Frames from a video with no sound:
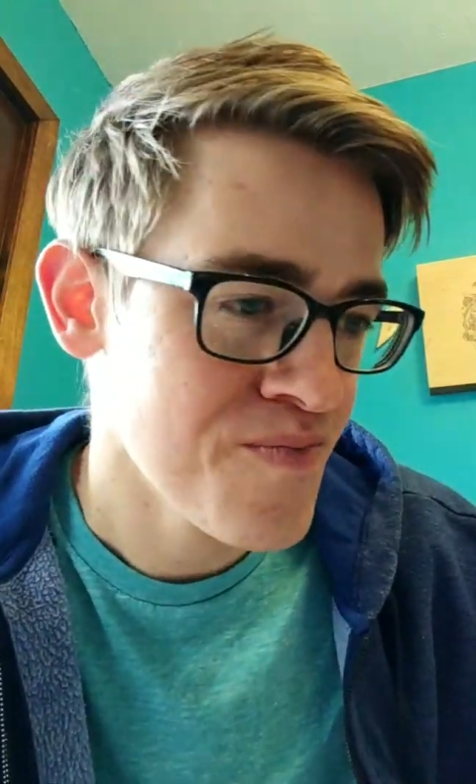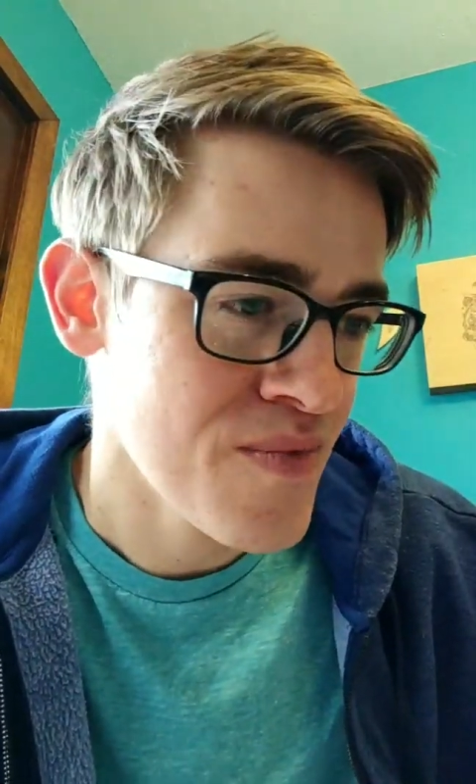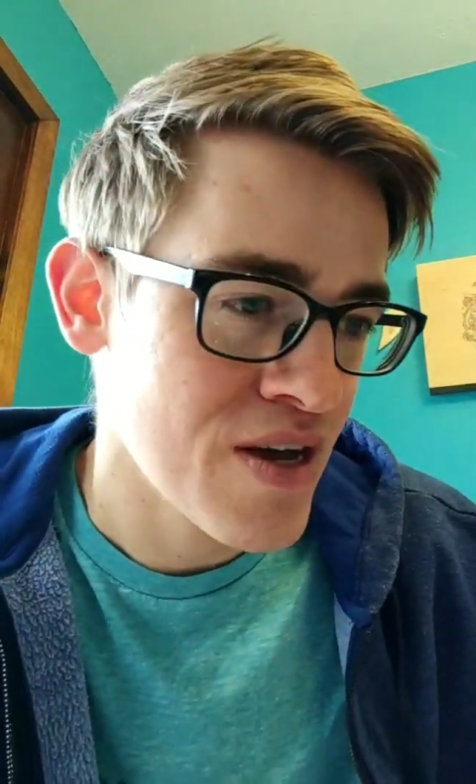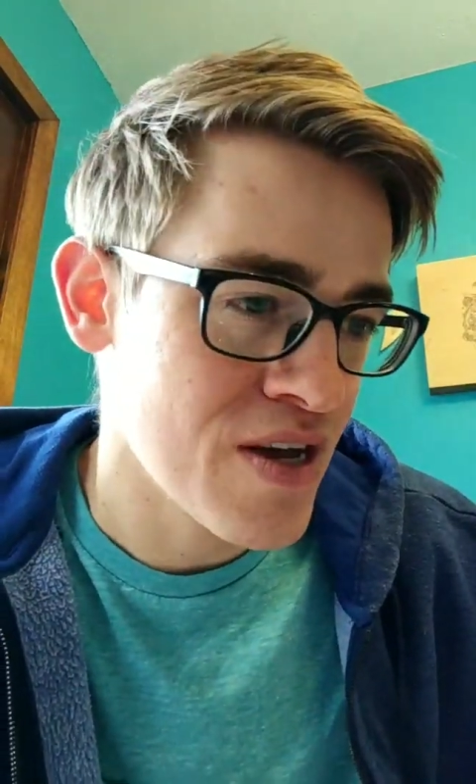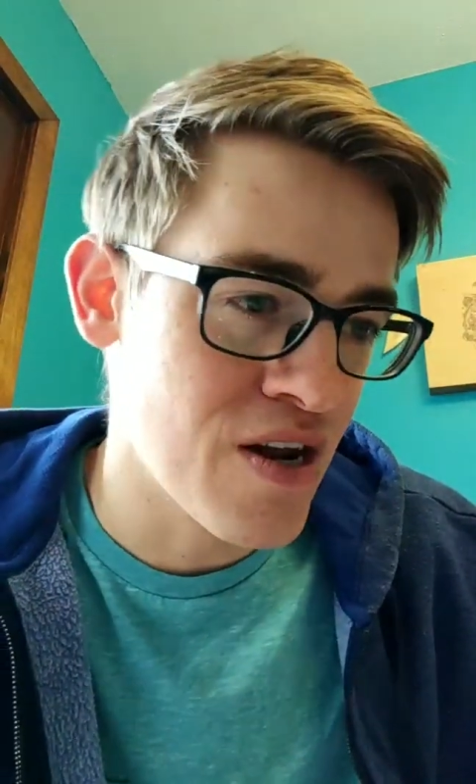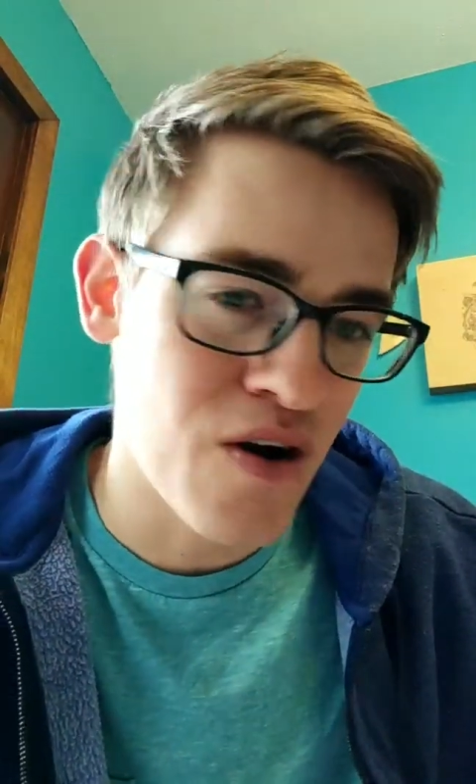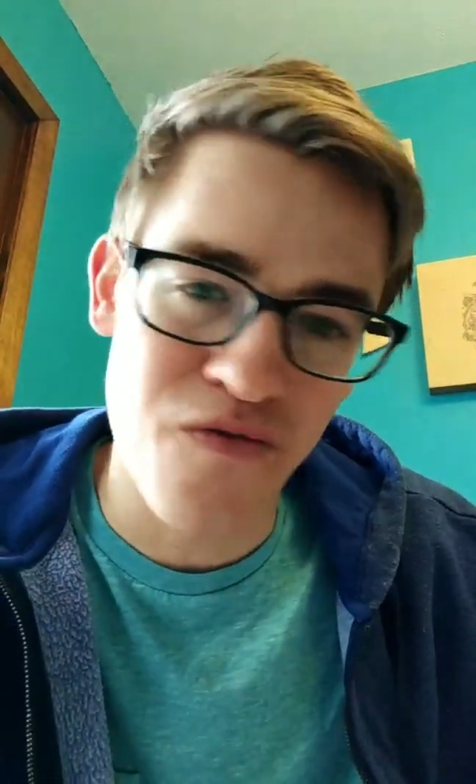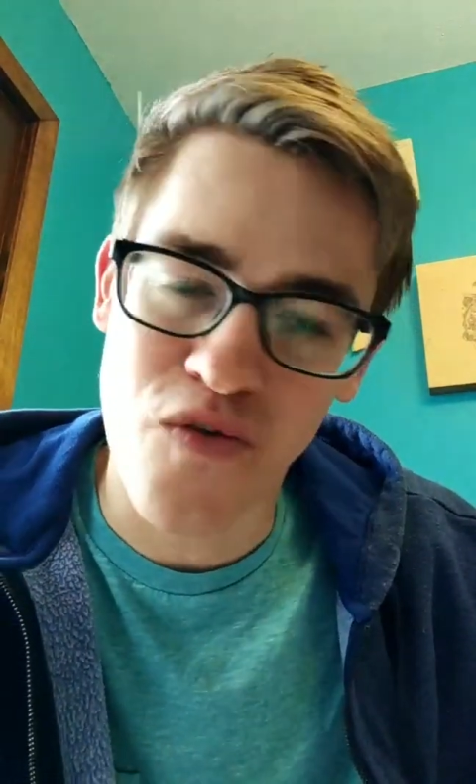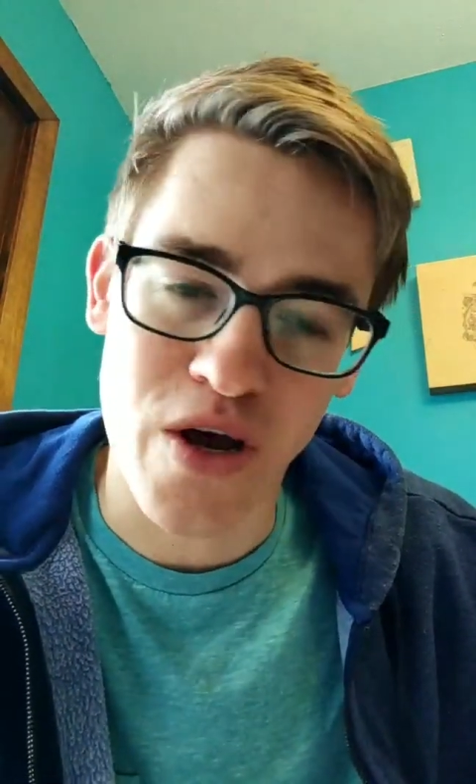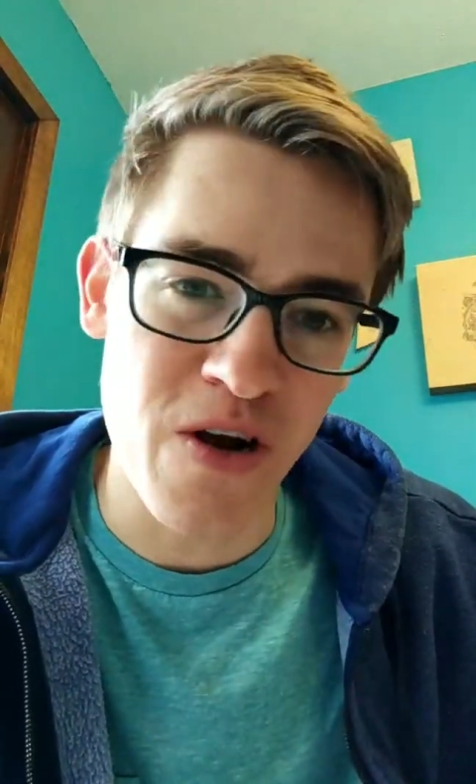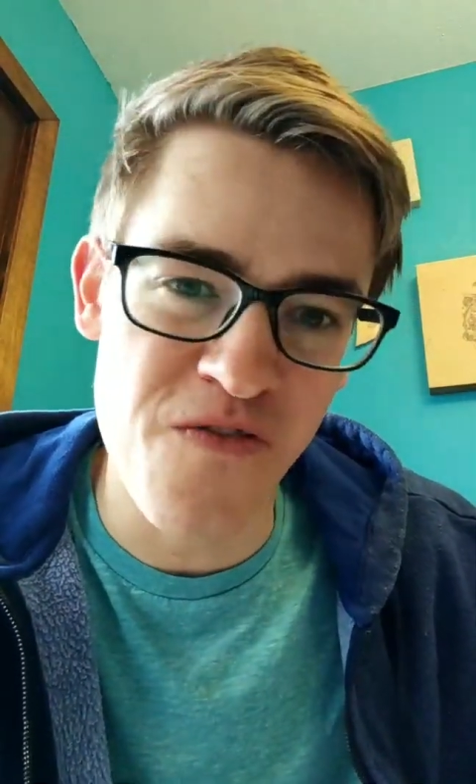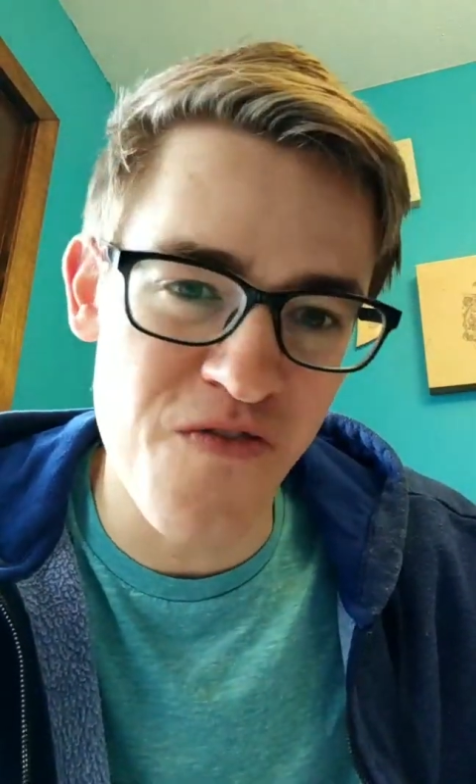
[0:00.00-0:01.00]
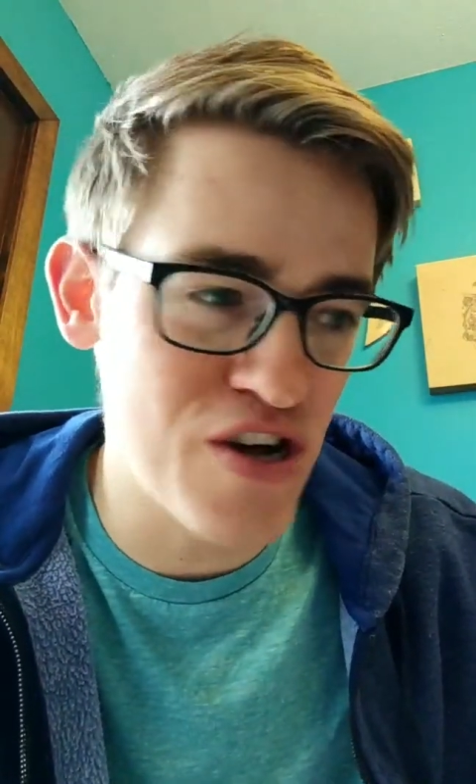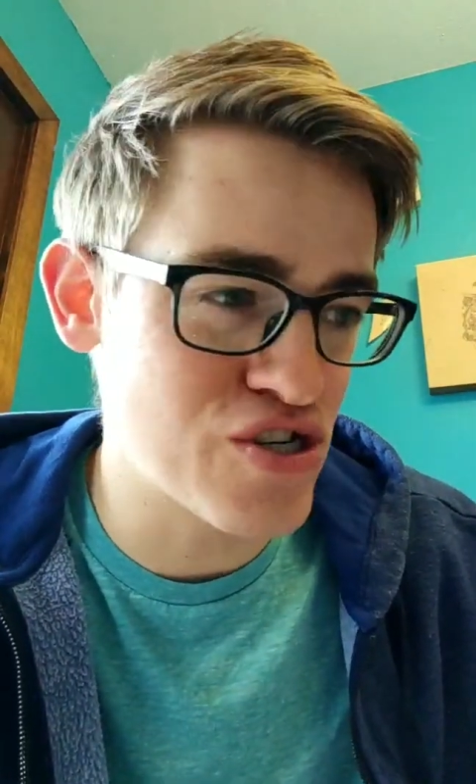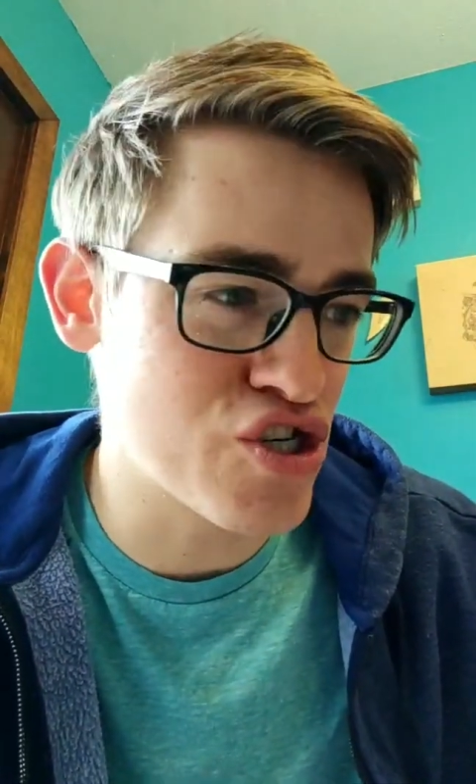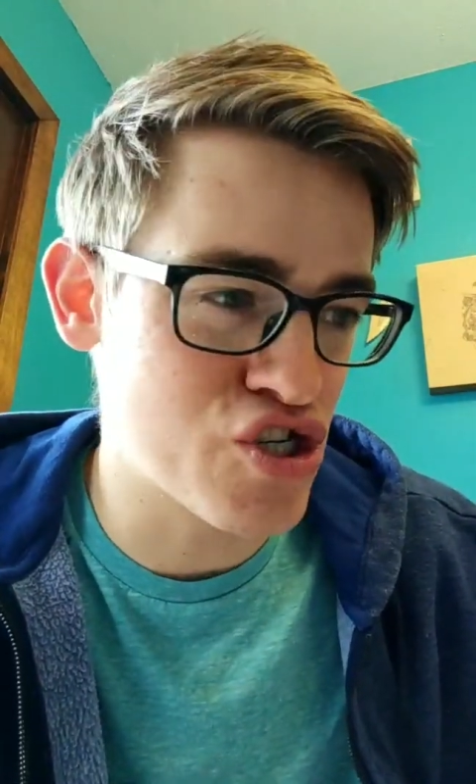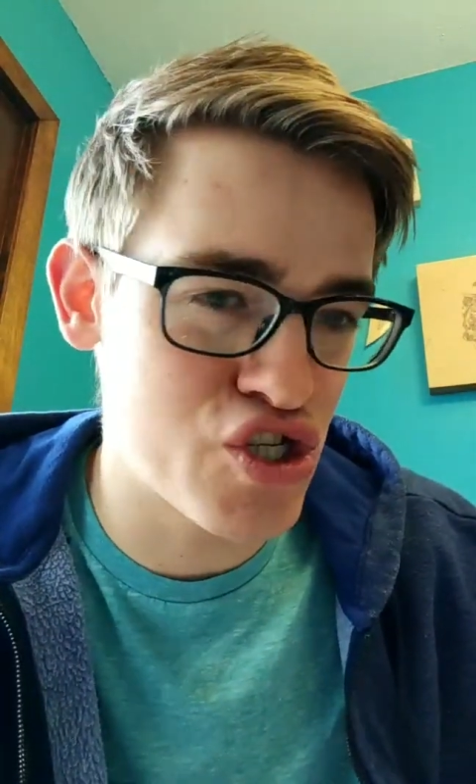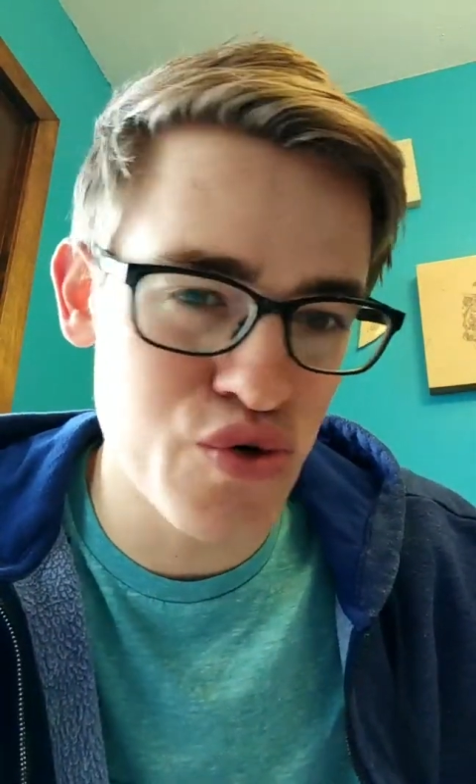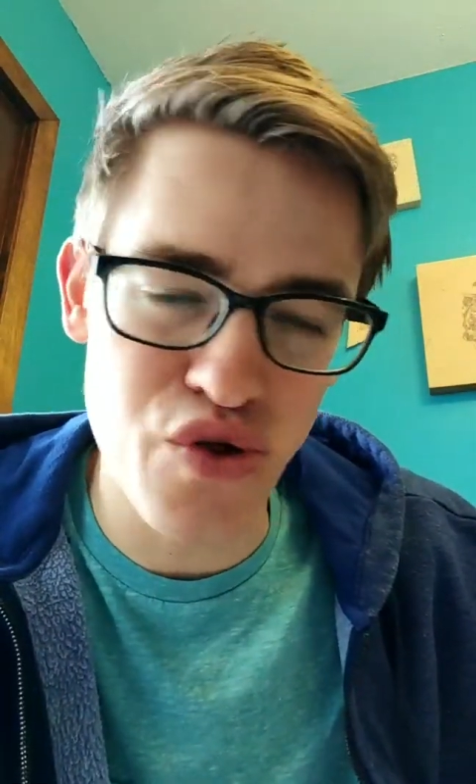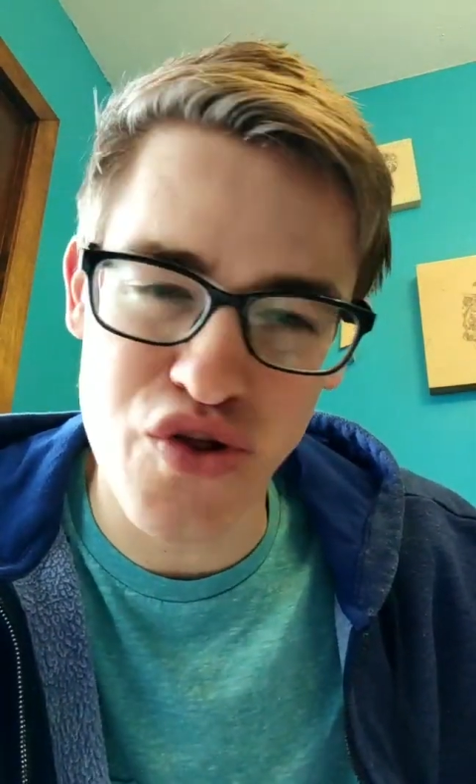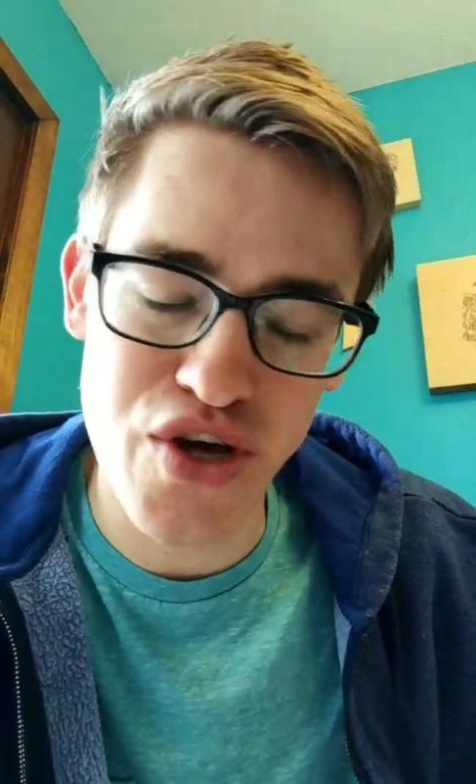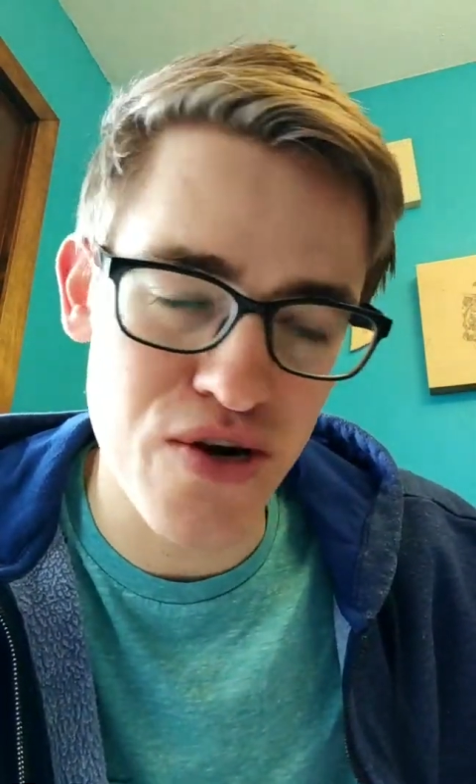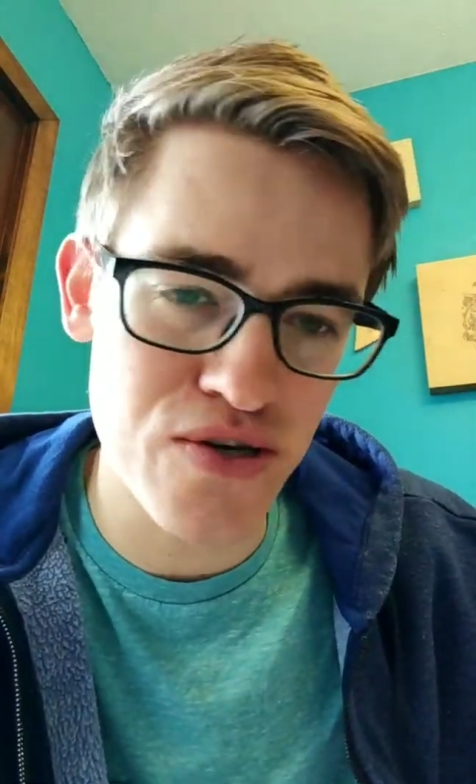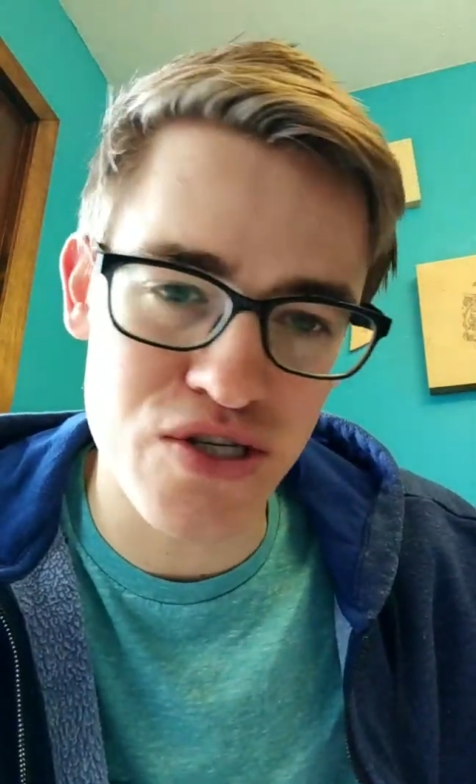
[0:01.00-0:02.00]
freaking Avengers 2 in the
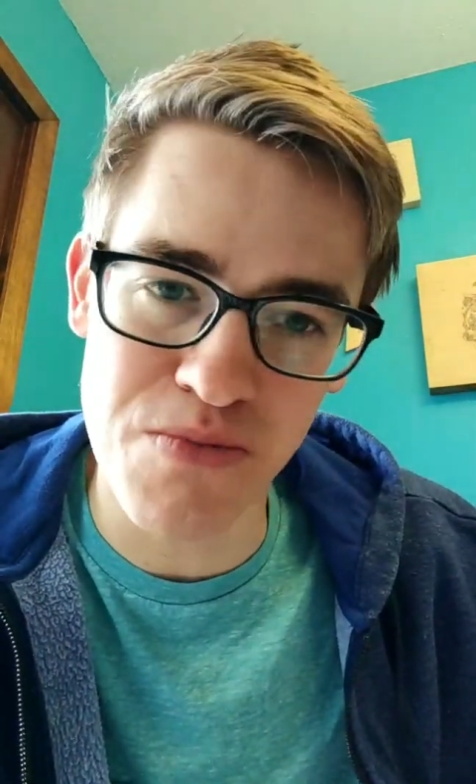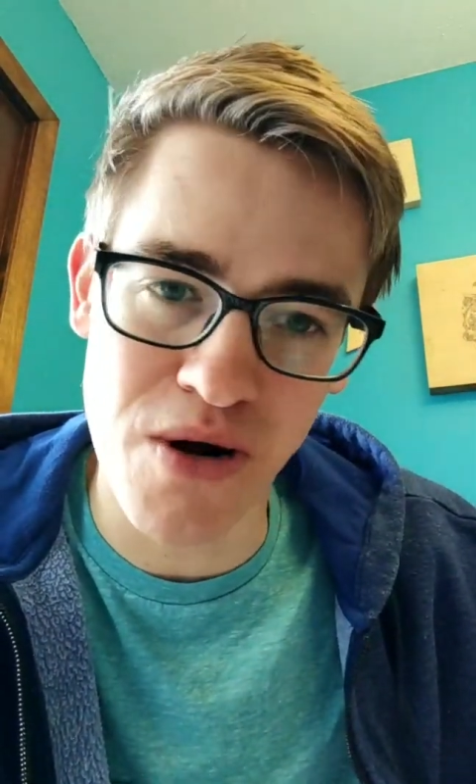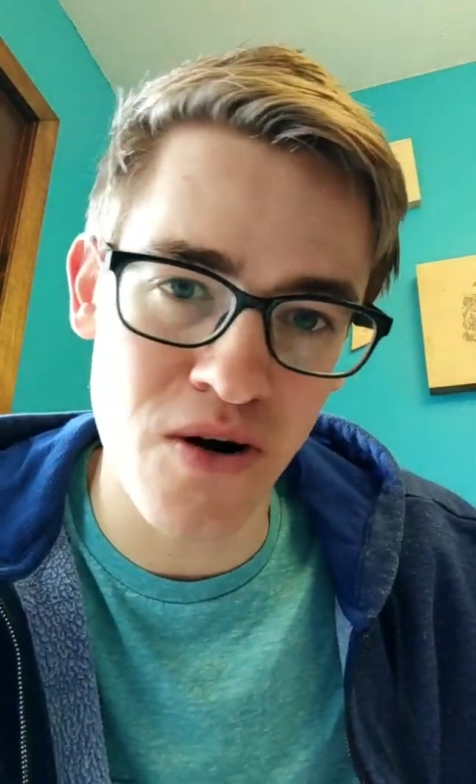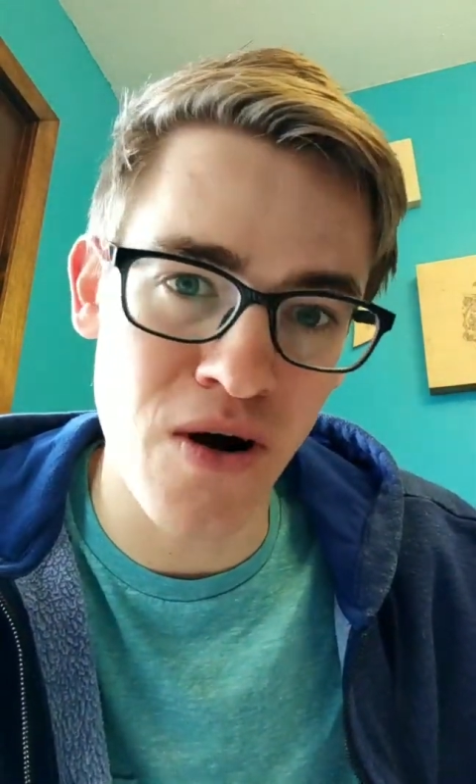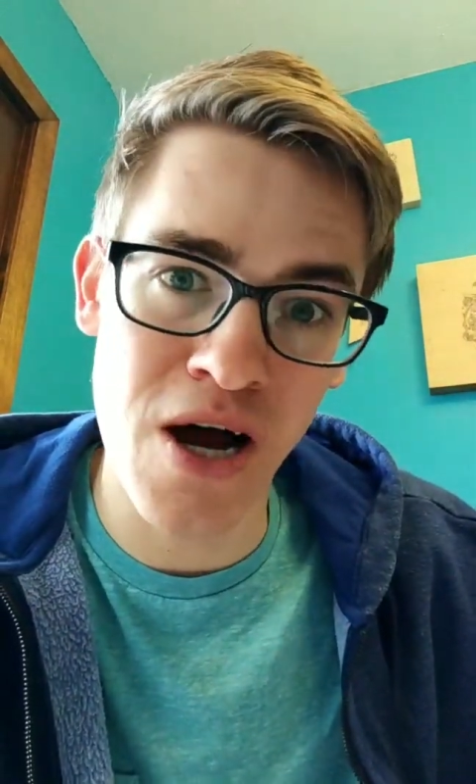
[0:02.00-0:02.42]
theaters tomorrow.